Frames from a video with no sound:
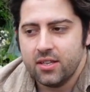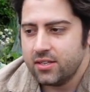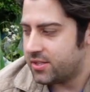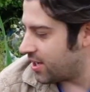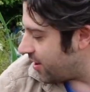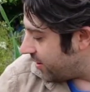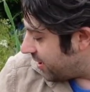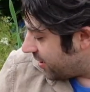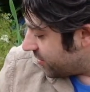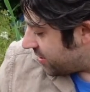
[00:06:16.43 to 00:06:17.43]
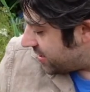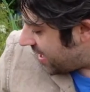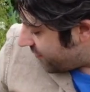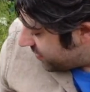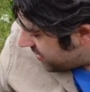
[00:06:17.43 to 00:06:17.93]
So you can also see
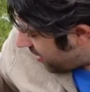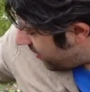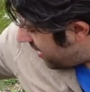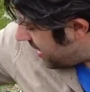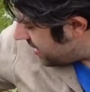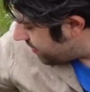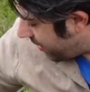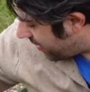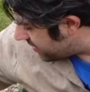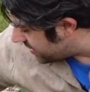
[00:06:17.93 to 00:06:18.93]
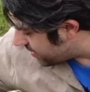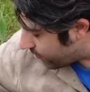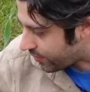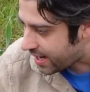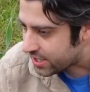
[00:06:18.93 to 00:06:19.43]
I've also interplanted some
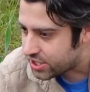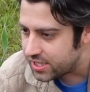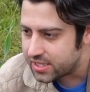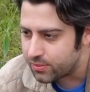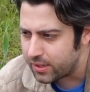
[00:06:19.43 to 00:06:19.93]
radishes,